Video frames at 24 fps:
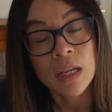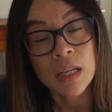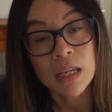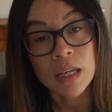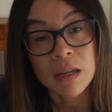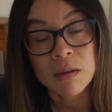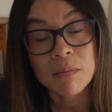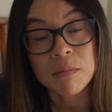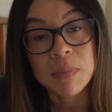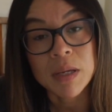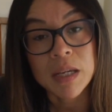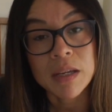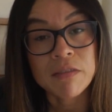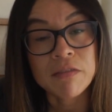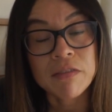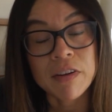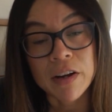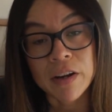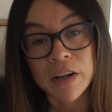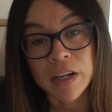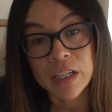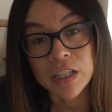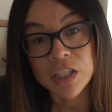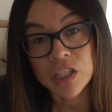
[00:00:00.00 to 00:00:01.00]
can be
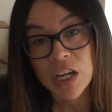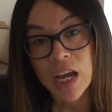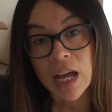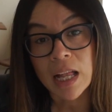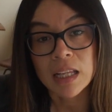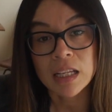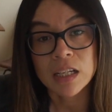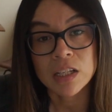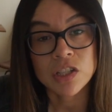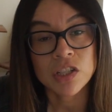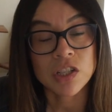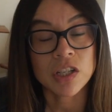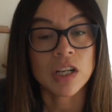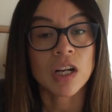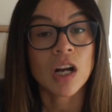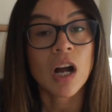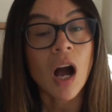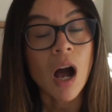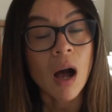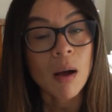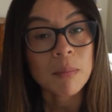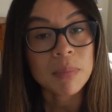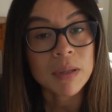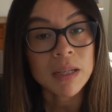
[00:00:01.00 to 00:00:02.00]
very challenging,
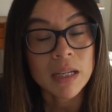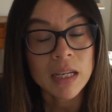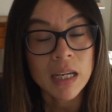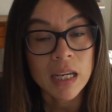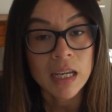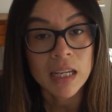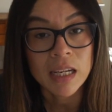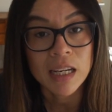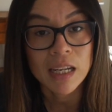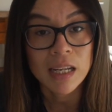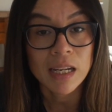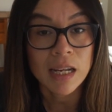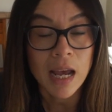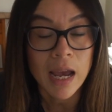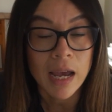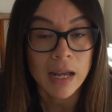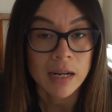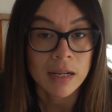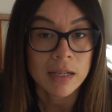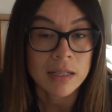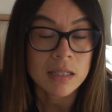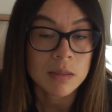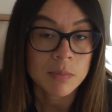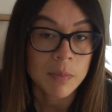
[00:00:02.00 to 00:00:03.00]
complicated, and
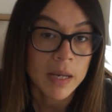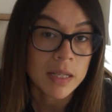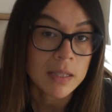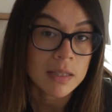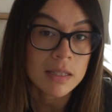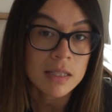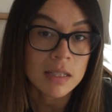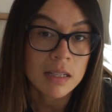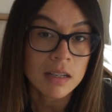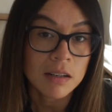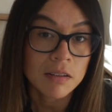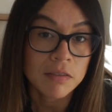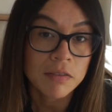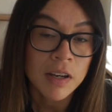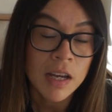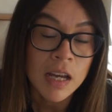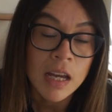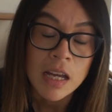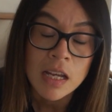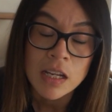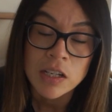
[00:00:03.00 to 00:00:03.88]
expensive.